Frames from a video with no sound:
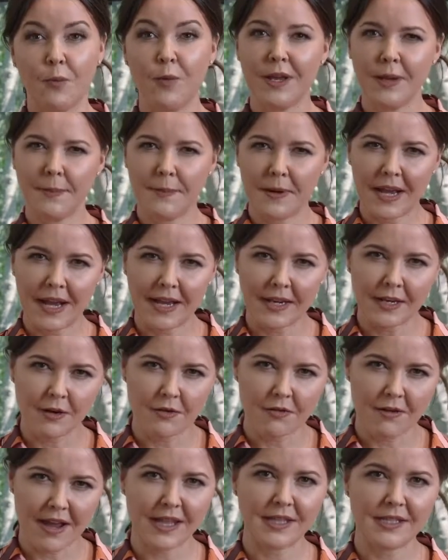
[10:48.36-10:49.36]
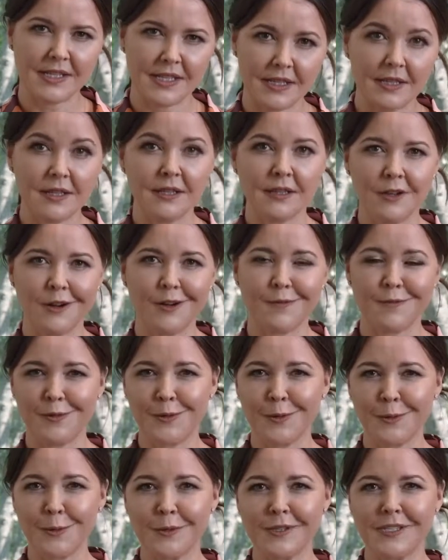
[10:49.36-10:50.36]
We applied a great deal of
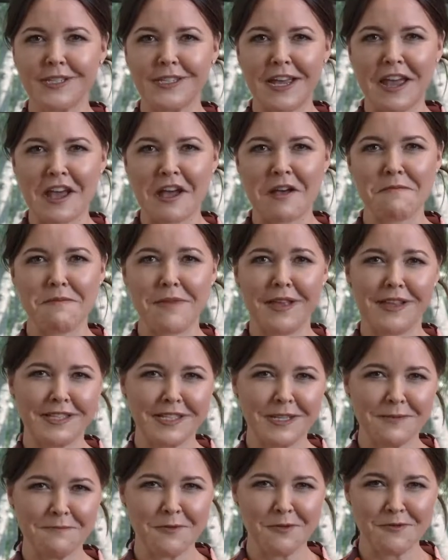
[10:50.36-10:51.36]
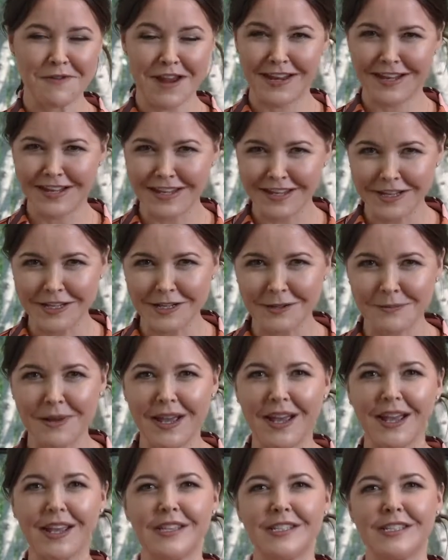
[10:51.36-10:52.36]
thought and some great legal
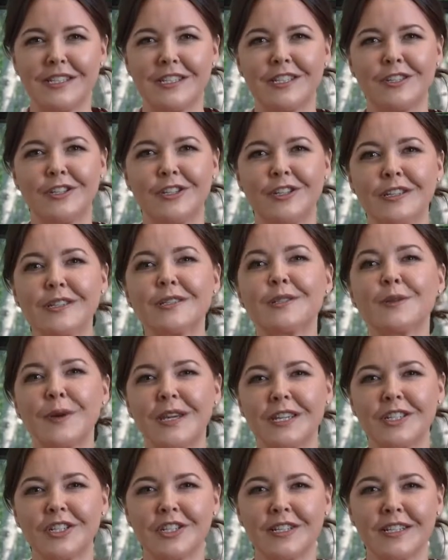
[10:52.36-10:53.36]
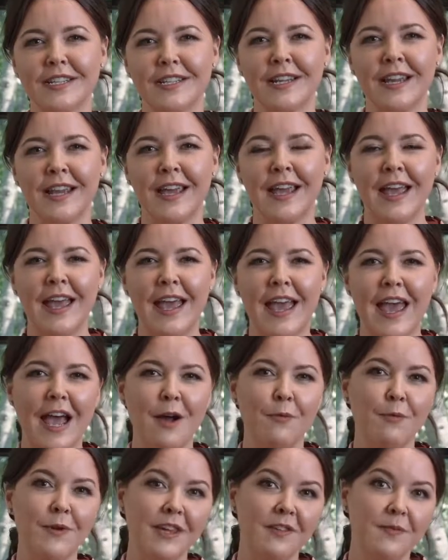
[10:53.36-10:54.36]
minds to this question,
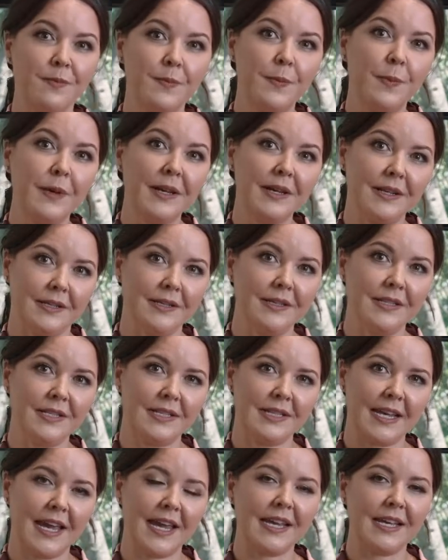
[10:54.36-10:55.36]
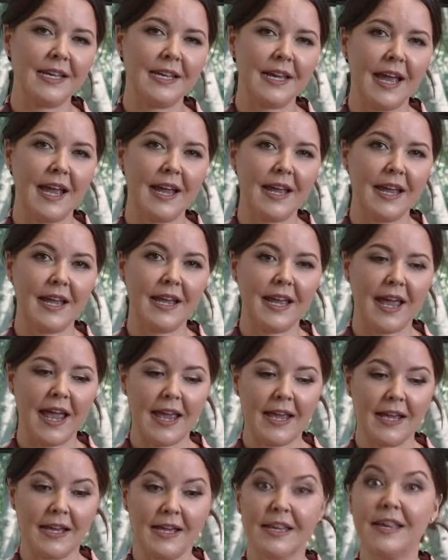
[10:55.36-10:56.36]
and we have built
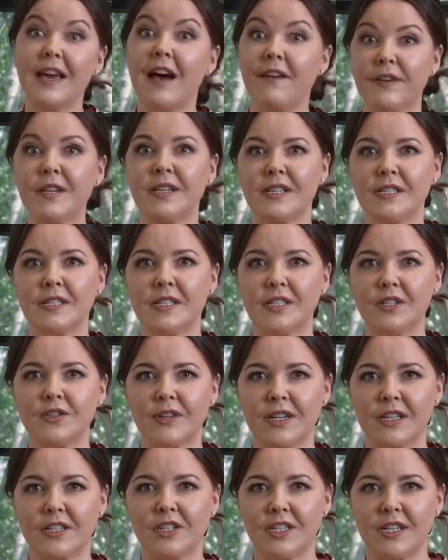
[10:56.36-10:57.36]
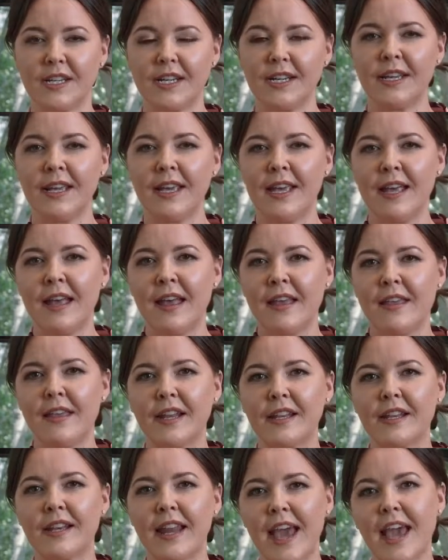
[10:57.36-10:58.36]
a governance structure
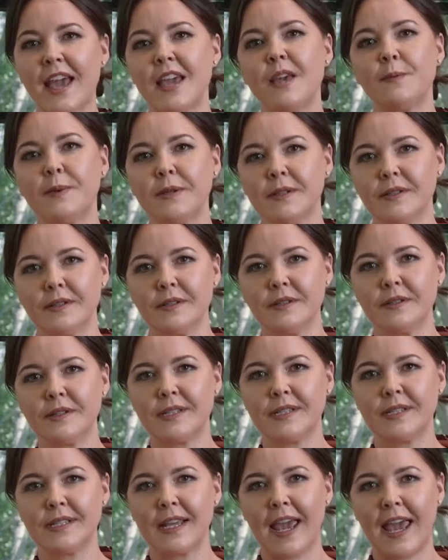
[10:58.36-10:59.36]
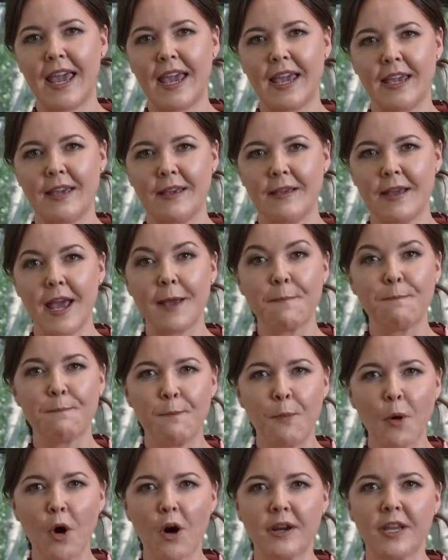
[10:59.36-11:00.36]
that enables a
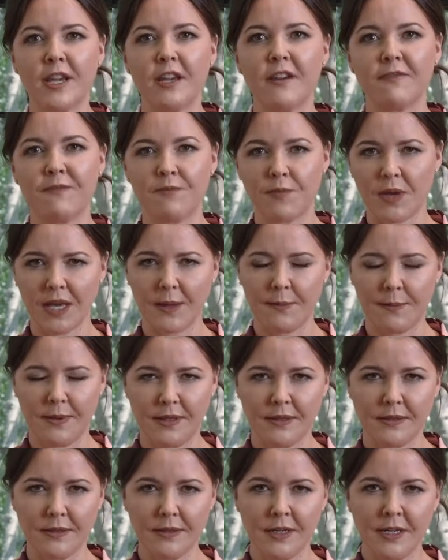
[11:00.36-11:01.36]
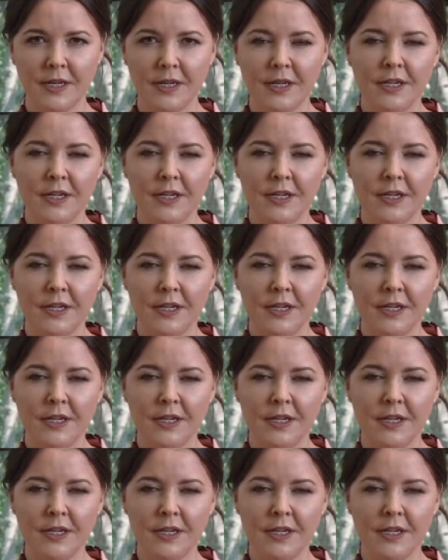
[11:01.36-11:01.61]
body of people